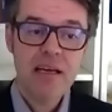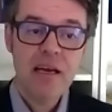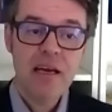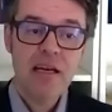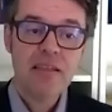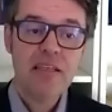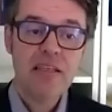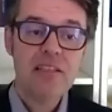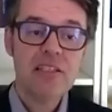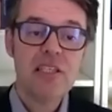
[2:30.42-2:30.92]

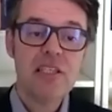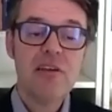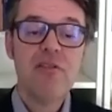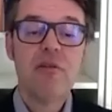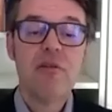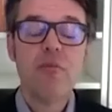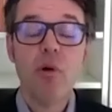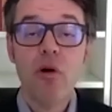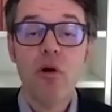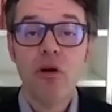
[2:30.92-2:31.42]
This is even
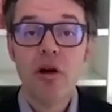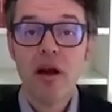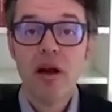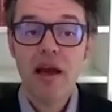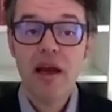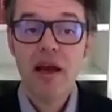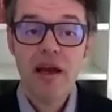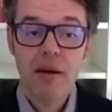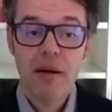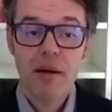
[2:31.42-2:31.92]
more
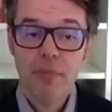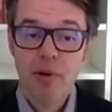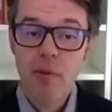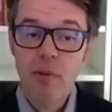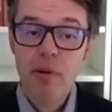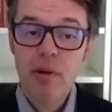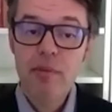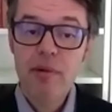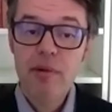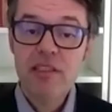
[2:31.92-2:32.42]
a
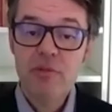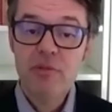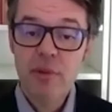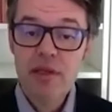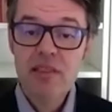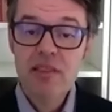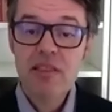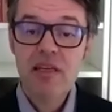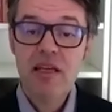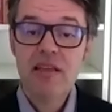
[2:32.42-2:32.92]
problem in
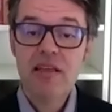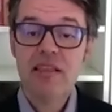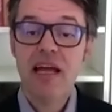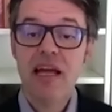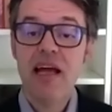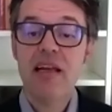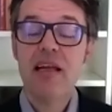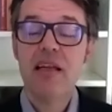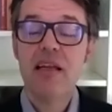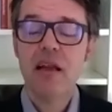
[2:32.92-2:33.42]
Switzerland
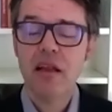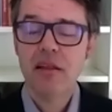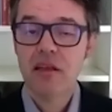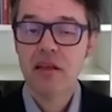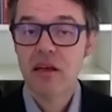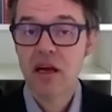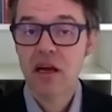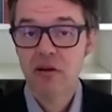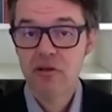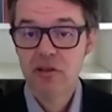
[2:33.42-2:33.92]
than in other
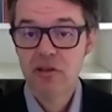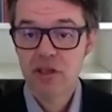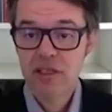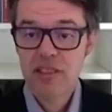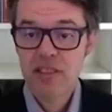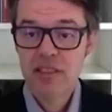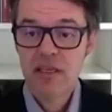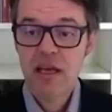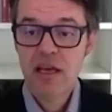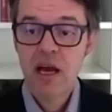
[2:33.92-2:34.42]

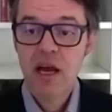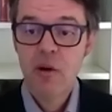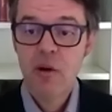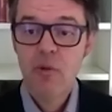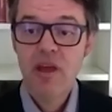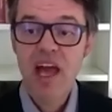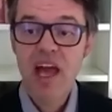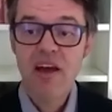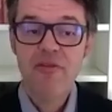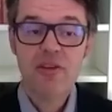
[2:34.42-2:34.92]
countries. We
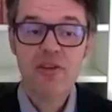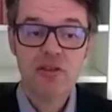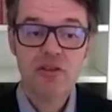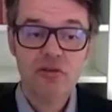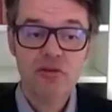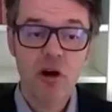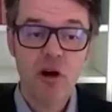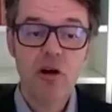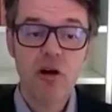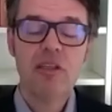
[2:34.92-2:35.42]
have a
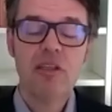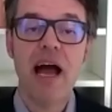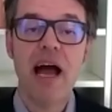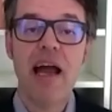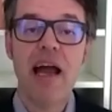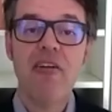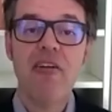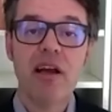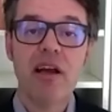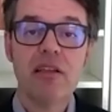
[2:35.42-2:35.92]
strong
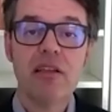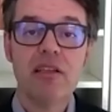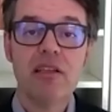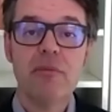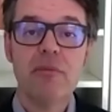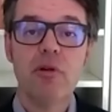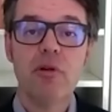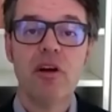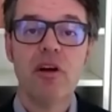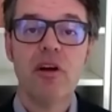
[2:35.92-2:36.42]
direct
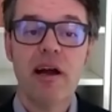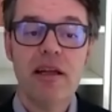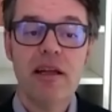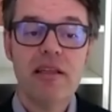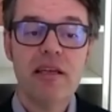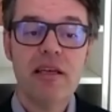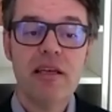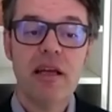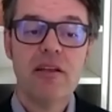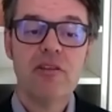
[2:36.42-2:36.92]

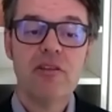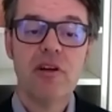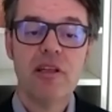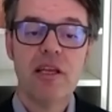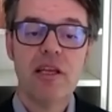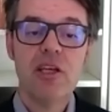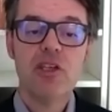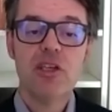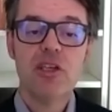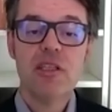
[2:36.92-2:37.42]
democratic
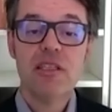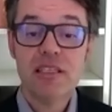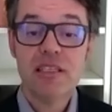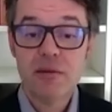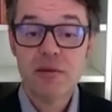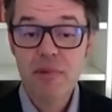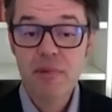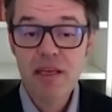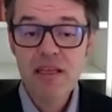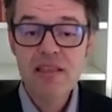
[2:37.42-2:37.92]
tradition. This
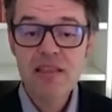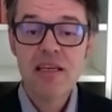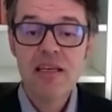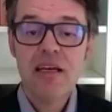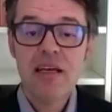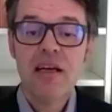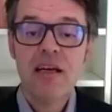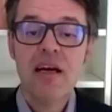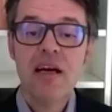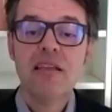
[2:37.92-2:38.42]
means
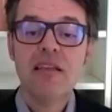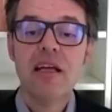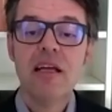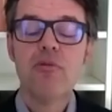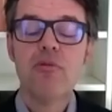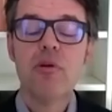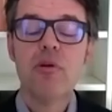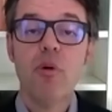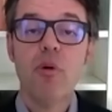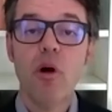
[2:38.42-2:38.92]
that
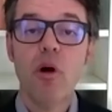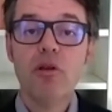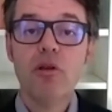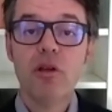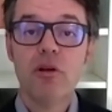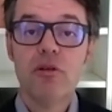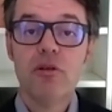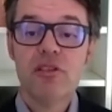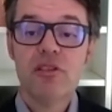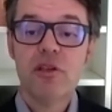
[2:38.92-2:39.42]
we vote
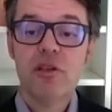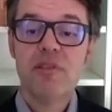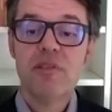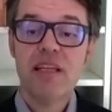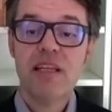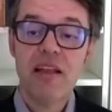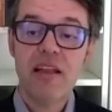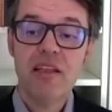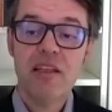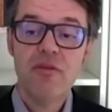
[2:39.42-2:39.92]
on
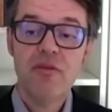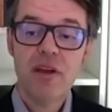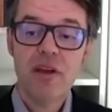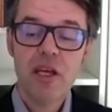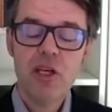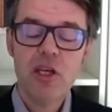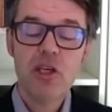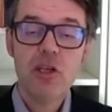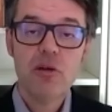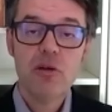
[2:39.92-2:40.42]
substantive
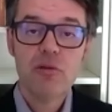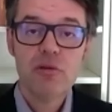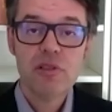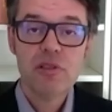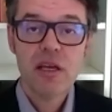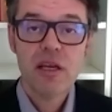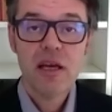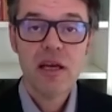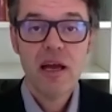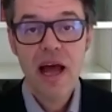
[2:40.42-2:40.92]

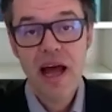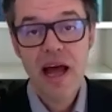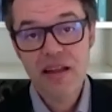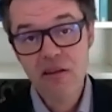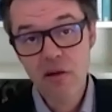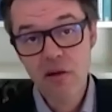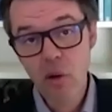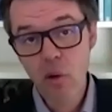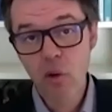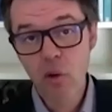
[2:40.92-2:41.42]
issues at
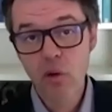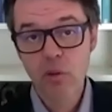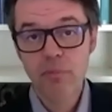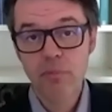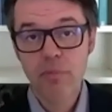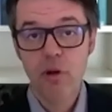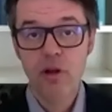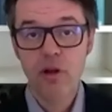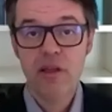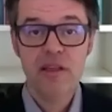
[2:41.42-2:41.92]
all
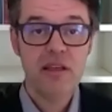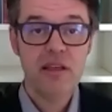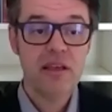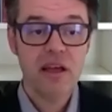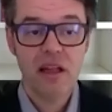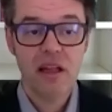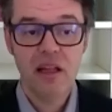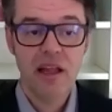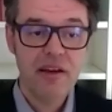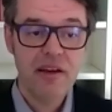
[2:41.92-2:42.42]

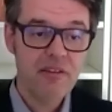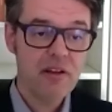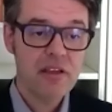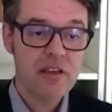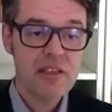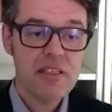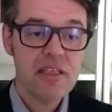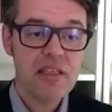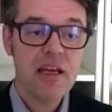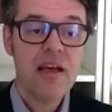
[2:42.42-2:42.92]
political
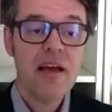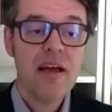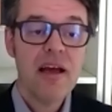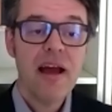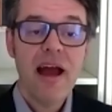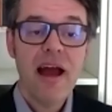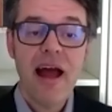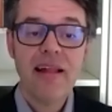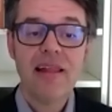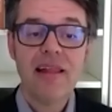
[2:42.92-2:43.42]
levels
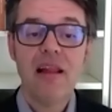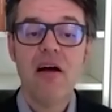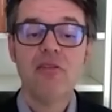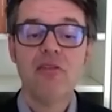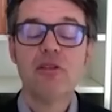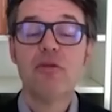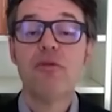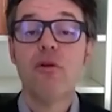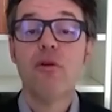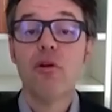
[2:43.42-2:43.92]
at
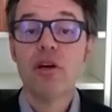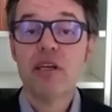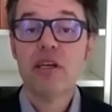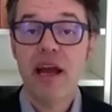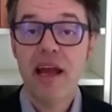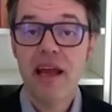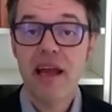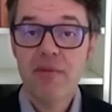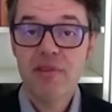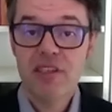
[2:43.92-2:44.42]
least four
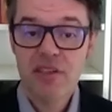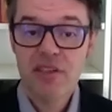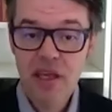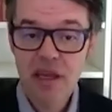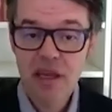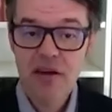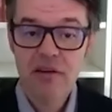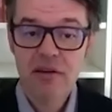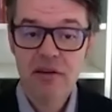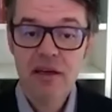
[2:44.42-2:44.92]
times a
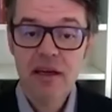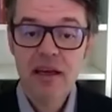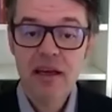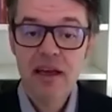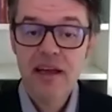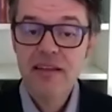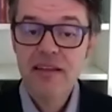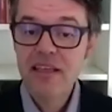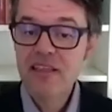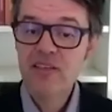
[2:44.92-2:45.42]
year.
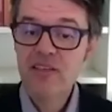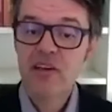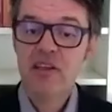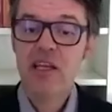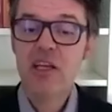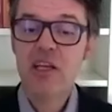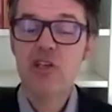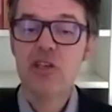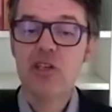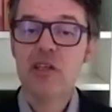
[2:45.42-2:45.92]
In this
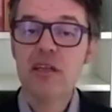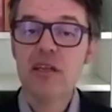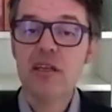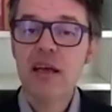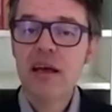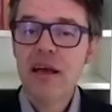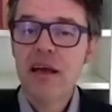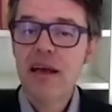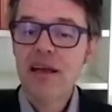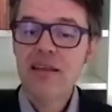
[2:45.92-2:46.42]
tradition,
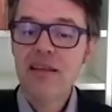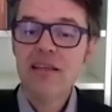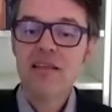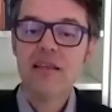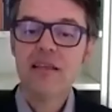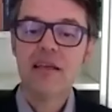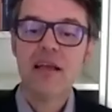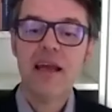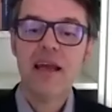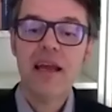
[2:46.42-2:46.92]
it,
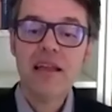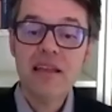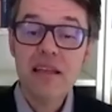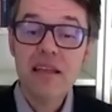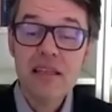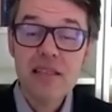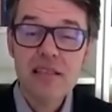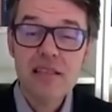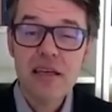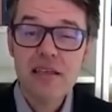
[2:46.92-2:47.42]
it, it
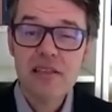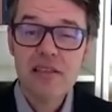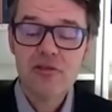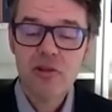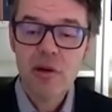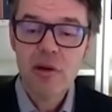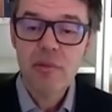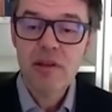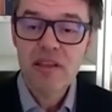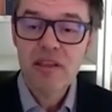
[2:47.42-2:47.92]
is
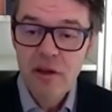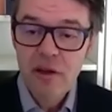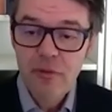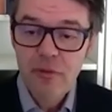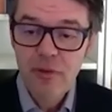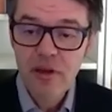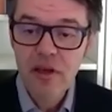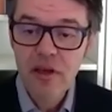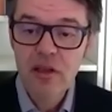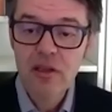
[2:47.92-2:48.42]
extremely
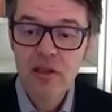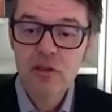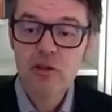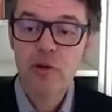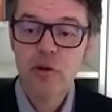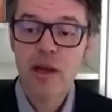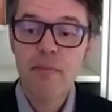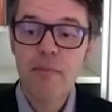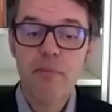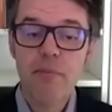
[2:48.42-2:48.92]
difficult
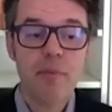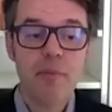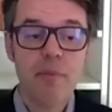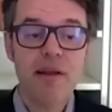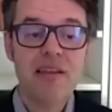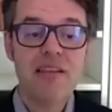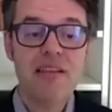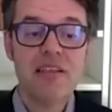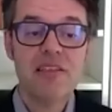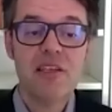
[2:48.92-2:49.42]
to
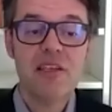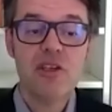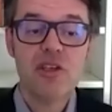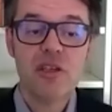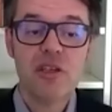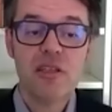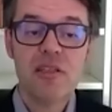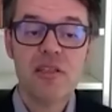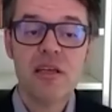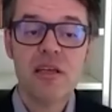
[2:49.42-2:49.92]
implement
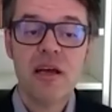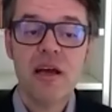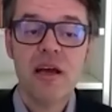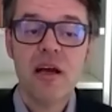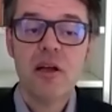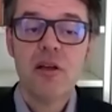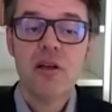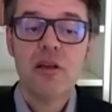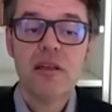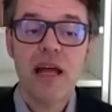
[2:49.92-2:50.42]
decisions
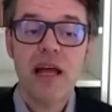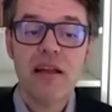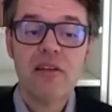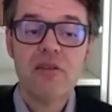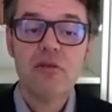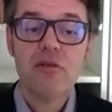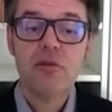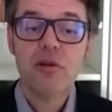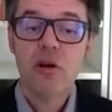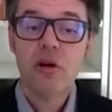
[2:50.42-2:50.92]
that
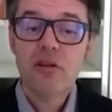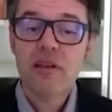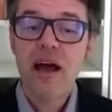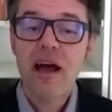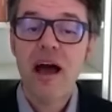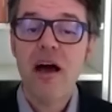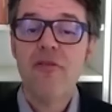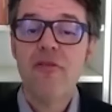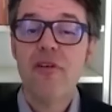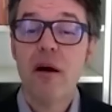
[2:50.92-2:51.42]
do not
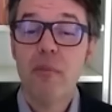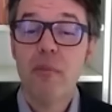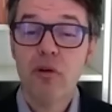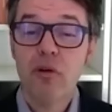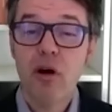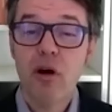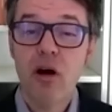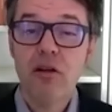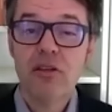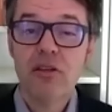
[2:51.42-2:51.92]
have a
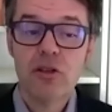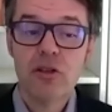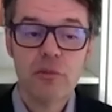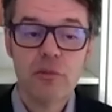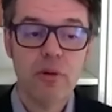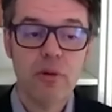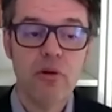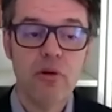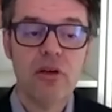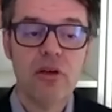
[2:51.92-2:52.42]
broad
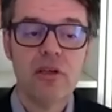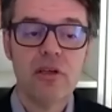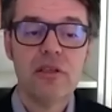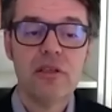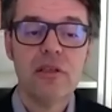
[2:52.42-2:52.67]
support.